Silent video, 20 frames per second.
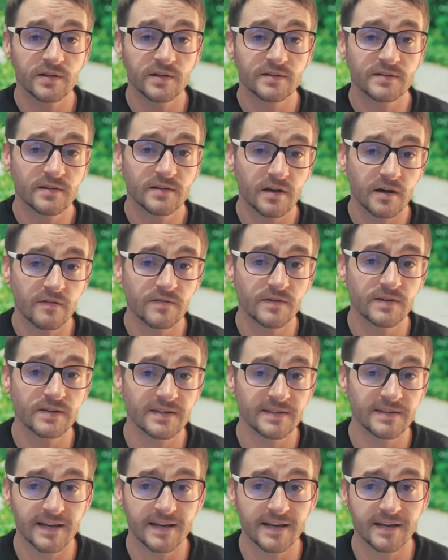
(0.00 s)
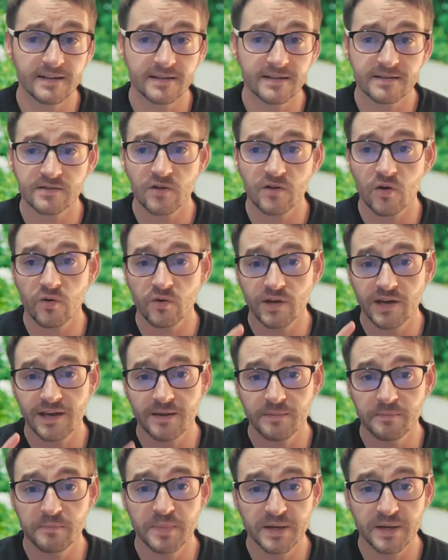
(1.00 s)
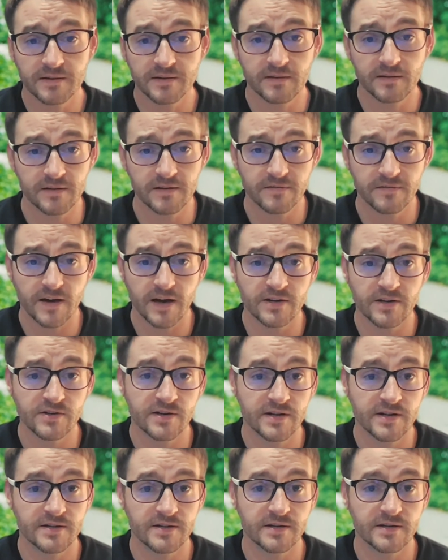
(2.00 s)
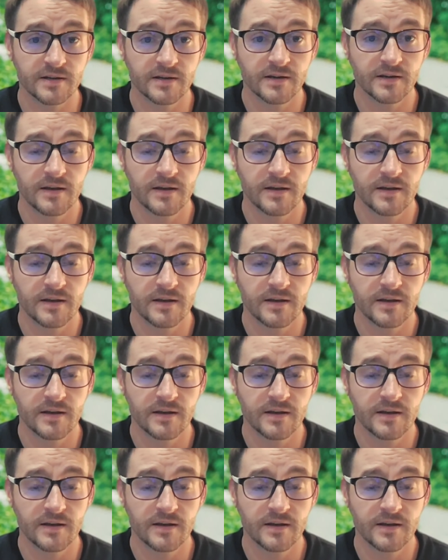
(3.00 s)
to cover today is called a big leaf hydrangea,